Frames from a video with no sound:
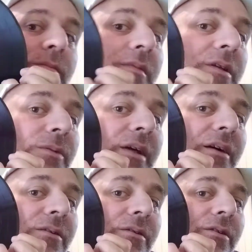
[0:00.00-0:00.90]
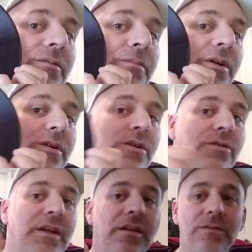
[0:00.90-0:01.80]
There we go, on
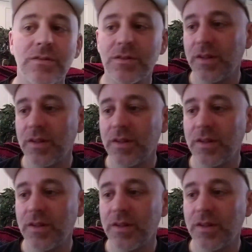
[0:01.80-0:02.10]
Mercury. So